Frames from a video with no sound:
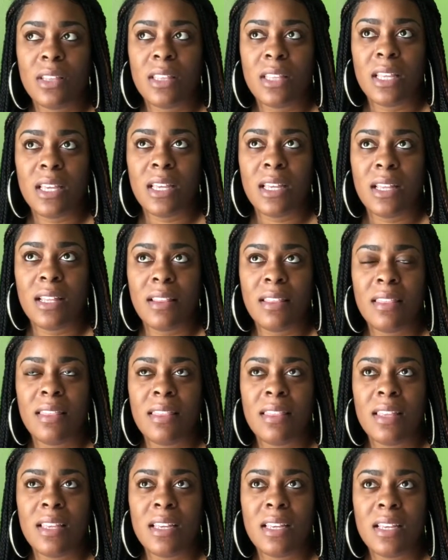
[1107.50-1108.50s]
that
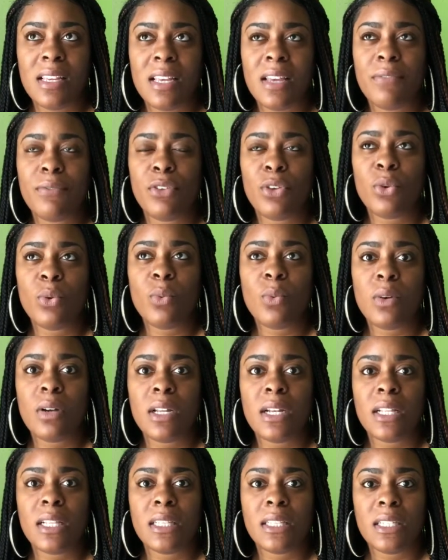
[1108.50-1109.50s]
thing, if you
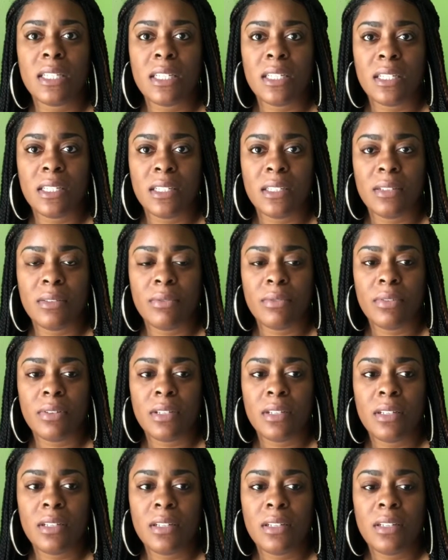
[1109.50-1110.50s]
want to live
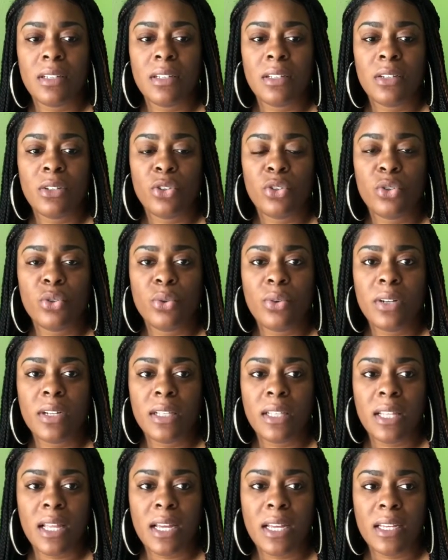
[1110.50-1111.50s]
your
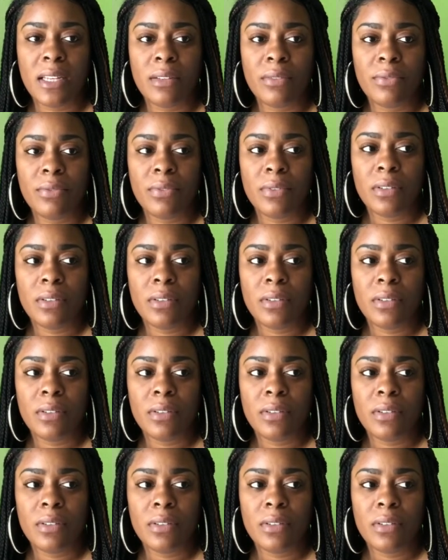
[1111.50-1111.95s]
life